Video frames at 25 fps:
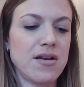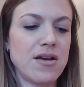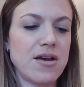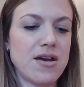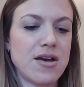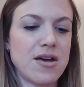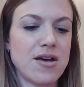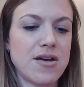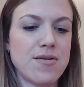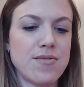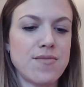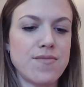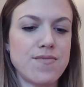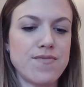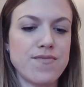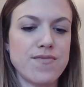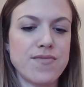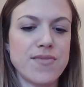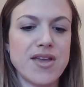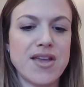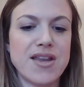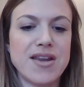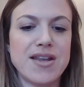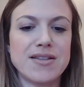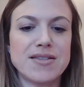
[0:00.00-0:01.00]
Um,
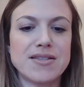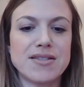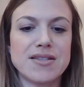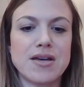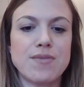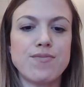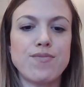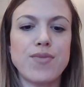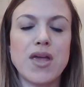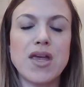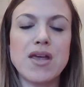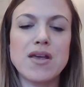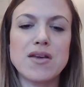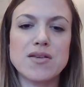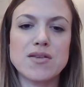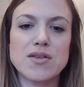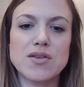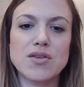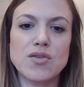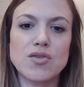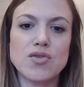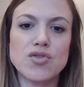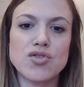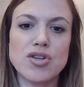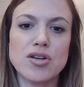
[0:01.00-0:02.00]
and it's a pink
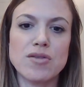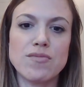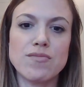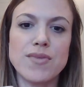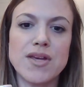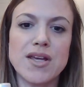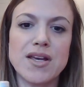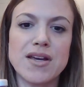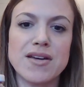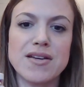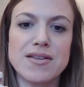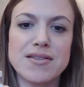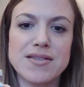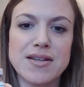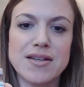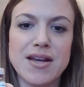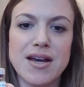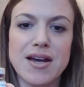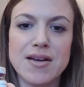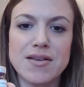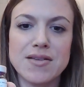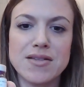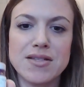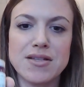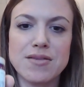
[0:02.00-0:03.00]
solution because it
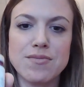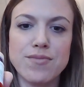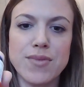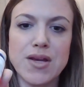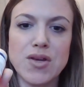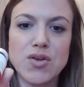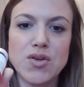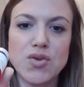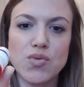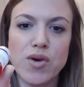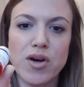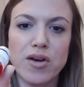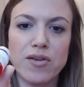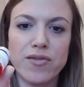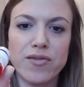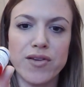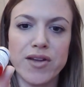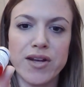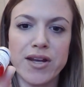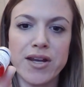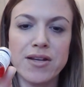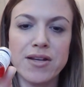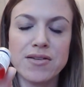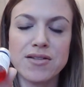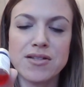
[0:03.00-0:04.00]
has some B12 in
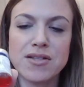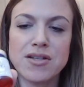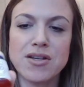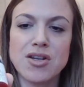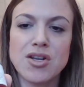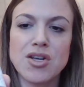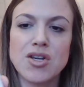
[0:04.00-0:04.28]
it.